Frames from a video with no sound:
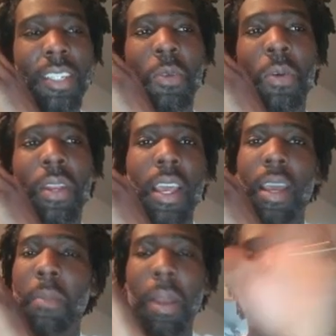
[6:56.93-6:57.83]
a good one,
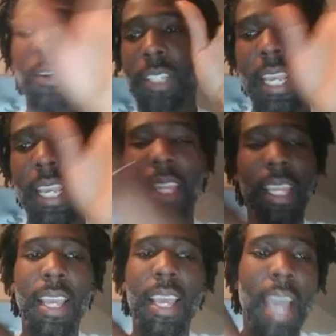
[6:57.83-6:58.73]
but I'm not going to say
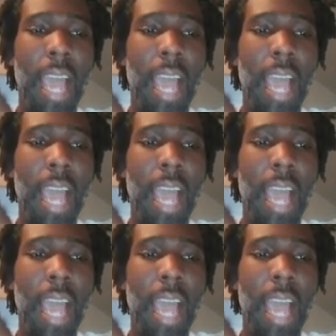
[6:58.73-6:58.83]
anything.